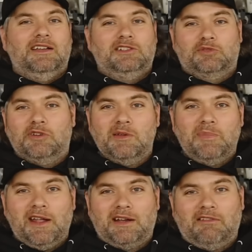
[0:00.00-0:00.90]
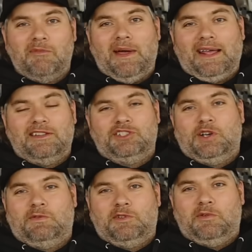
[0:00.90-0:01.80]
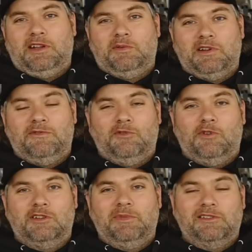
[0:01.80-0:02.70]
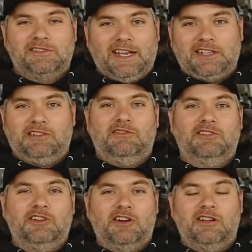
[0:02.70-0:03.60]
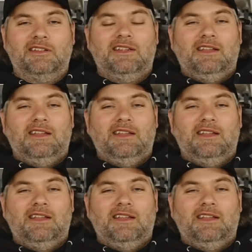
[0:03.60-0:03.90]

Troy and Ben are coming back this year for 2024. It'll be their second year on the car.